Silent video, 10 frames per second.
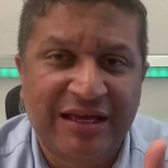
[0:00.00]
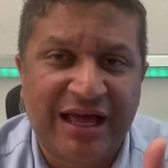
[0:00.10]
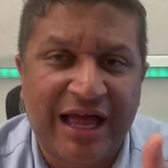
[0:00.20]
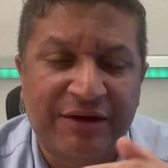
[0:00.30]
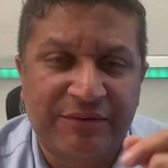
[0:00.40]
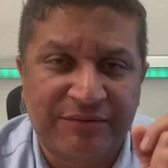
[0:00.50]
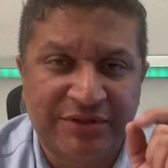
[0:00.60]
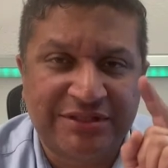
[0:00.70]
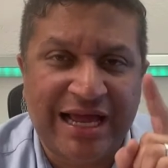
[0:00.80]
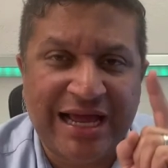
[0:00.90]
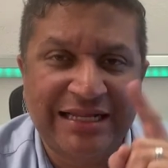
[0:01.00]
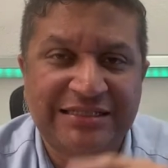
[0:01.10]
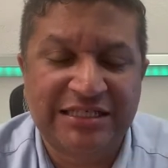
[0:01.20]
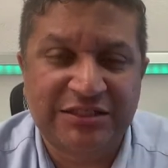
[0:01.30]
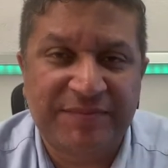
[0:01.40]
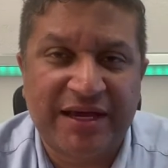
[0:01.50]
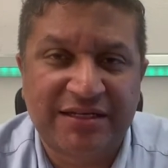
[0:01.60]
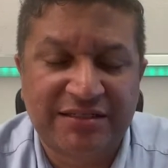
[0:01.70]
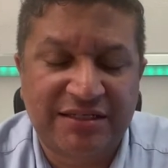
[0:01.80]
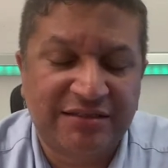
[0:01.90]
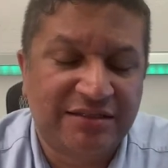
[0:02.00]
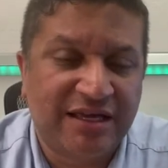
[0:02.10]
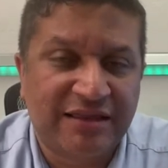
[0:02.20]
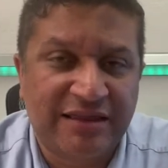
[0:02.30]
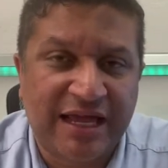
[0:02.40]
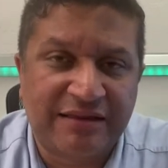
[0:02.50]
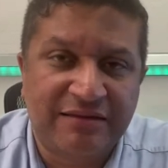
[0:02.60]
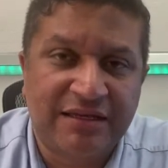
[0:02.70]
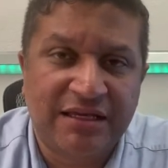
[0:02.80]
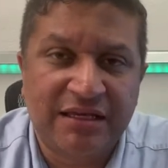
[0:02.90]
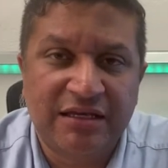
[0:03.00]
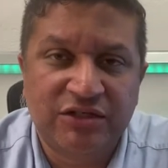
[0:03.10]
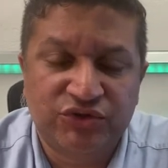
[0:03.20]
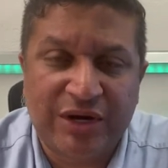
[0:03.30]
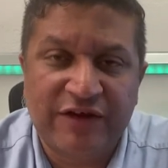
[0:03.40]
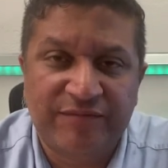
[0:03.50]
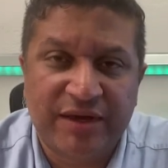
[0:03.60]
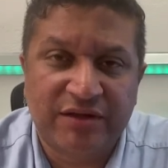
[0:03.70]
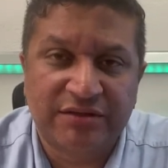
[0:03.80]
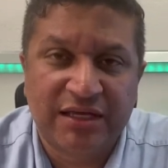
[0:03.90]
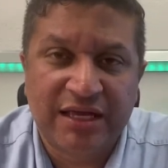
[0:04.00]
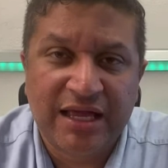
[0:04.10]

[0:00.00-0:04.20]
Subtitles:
I was highly suspected that the drive belt